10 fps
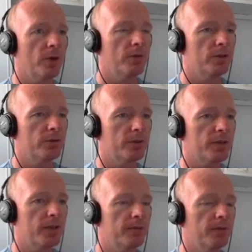he took
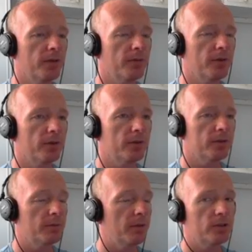this any further or not.
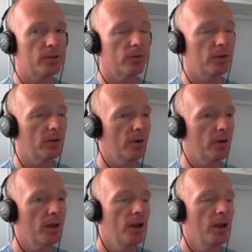It's been so long.